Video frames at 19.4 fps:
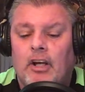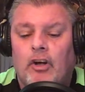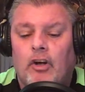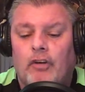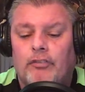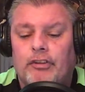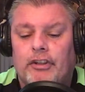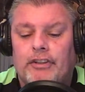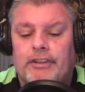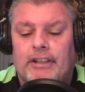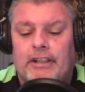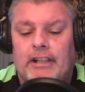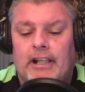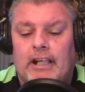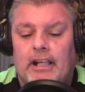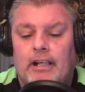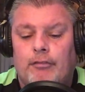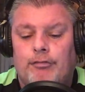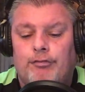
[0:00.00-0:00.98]
Over at the
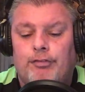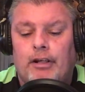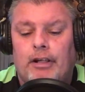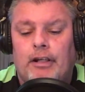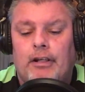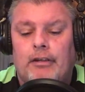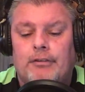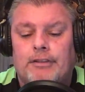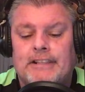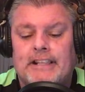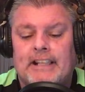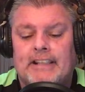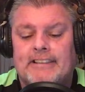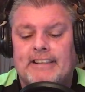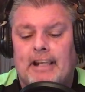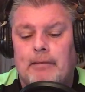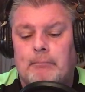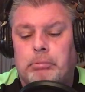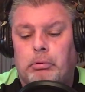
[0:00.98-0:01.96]

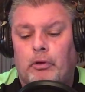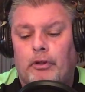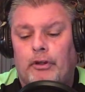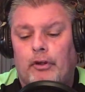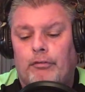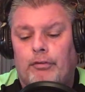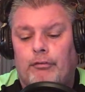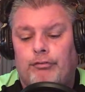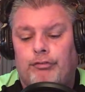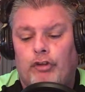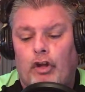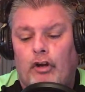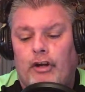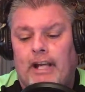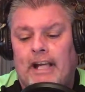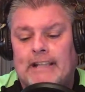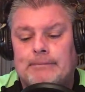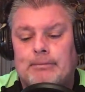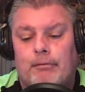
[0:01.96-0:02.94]
TSA employee over in
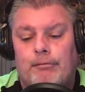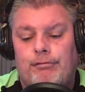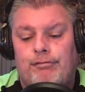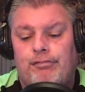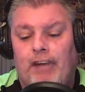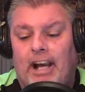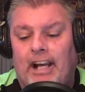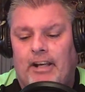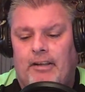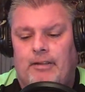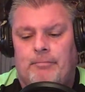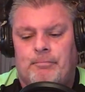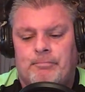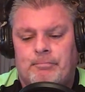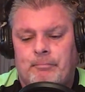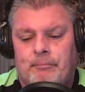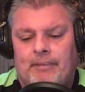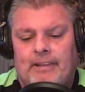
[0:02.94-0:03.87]
Florida has been fired